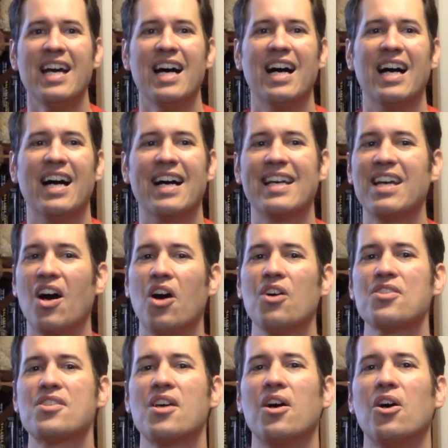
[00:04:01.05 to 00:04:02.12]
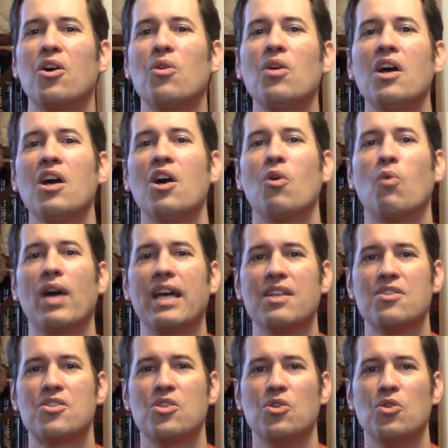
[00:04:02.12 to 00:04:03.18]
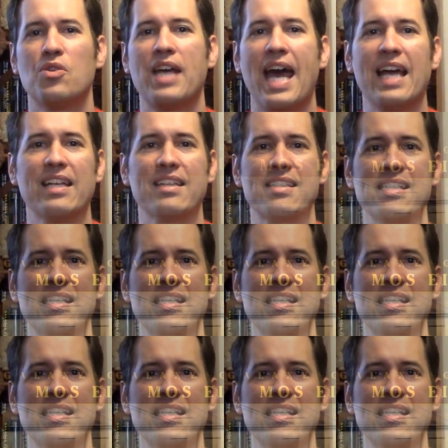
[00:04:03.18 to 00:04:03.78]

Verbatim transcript: Uh, he also went to Galaxy